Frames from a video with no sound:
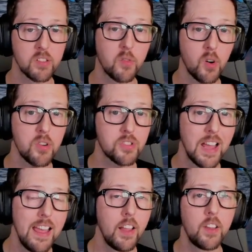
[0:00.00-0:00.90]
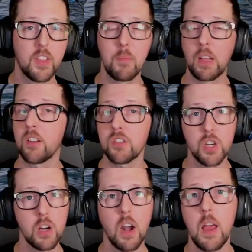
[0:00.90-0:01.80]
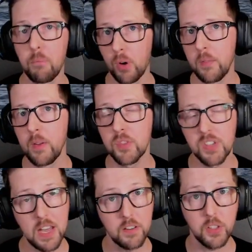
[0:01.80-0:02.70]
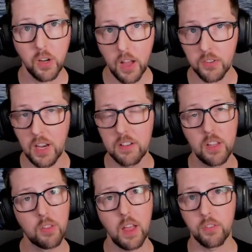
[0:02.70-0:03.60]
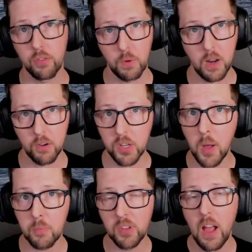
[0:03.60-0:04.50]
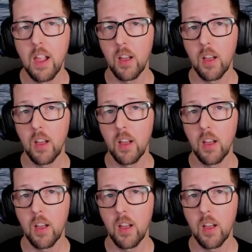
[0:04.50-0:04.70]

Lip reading: The first is that because Tier 9 premiums tend to cost 19,300 dubs,